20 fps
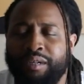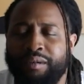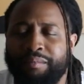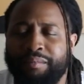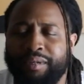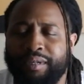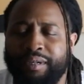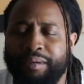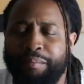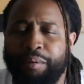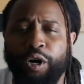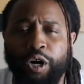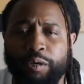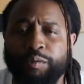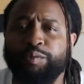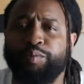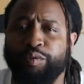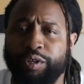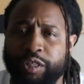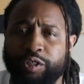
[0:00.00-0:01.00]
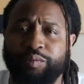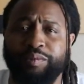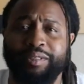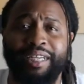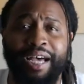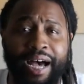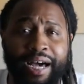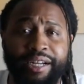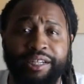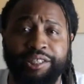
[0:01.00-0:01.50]
But Palm Springs was
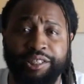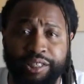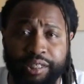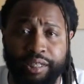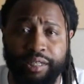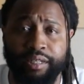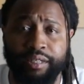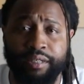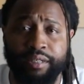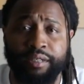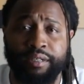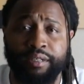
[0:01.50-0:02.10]
hot as shit.